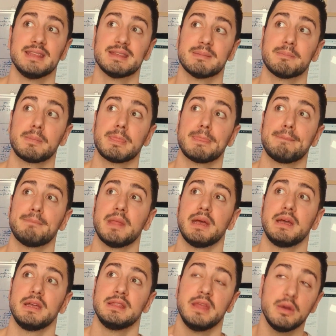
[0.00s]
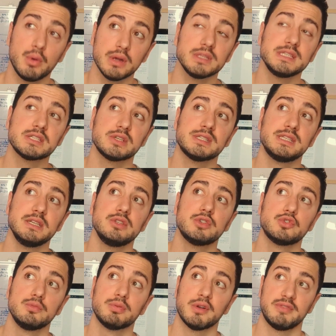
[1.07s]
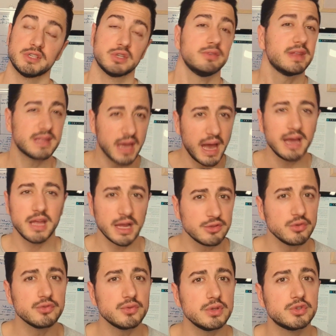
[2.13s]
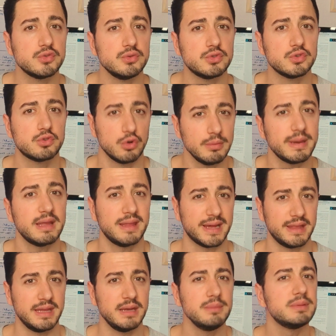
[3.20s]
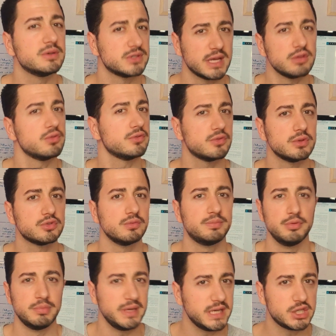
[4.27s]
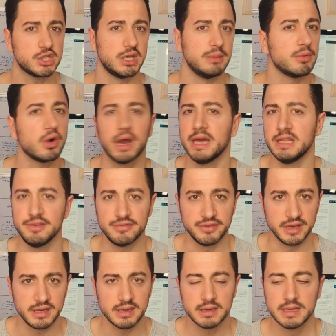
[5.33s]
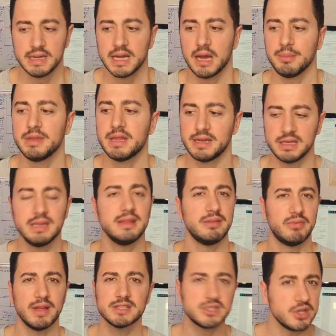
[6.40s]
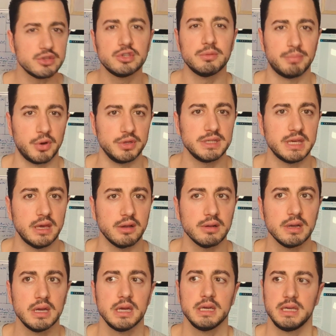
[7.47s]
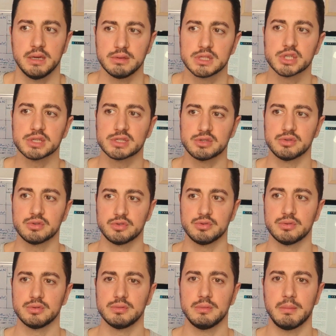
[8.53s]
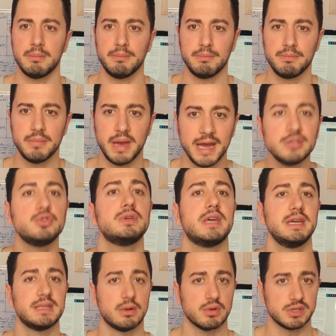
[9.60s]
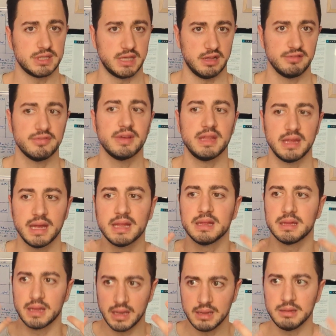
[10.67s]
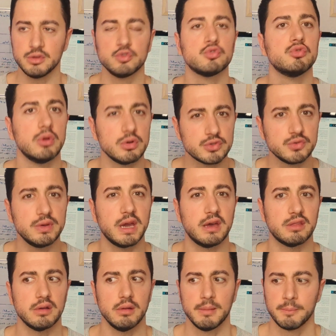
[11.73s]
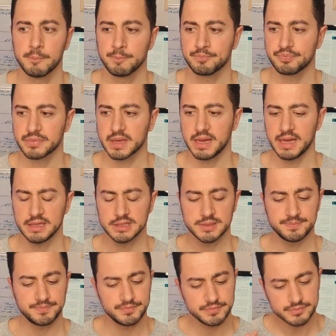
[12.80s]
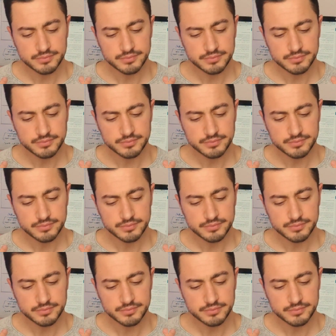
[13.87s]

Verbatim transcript: and they were discussing the two professors that I, I, don't want to, to call by their name because I don't want to public shame or anything. I mean, I, that's not the point here. Here it's just to, to educate ourselves and, and, and grow together. And